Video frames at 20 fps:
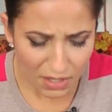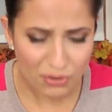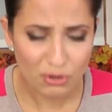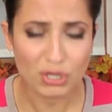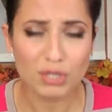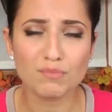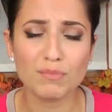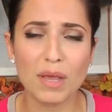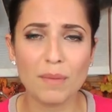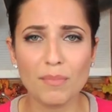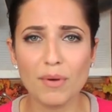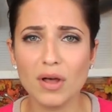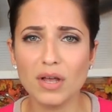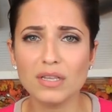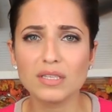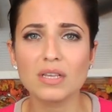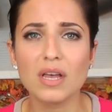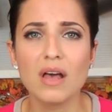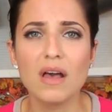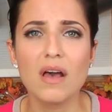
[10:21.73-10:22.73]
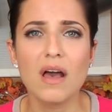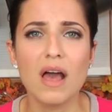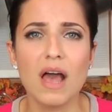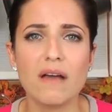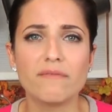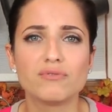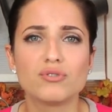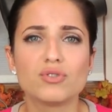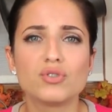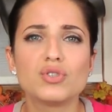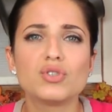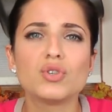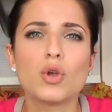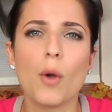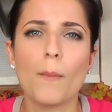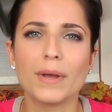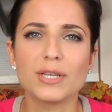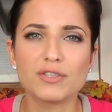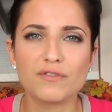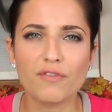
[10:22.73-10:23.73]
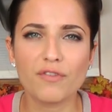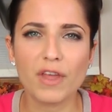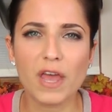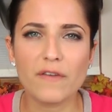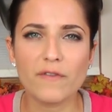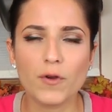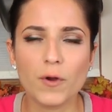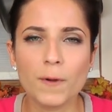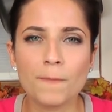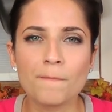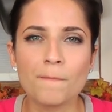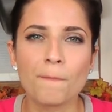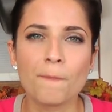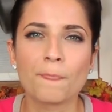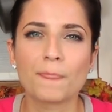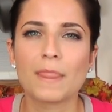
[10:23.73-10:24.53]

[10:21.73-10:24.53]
Those meatballs have so much flavor.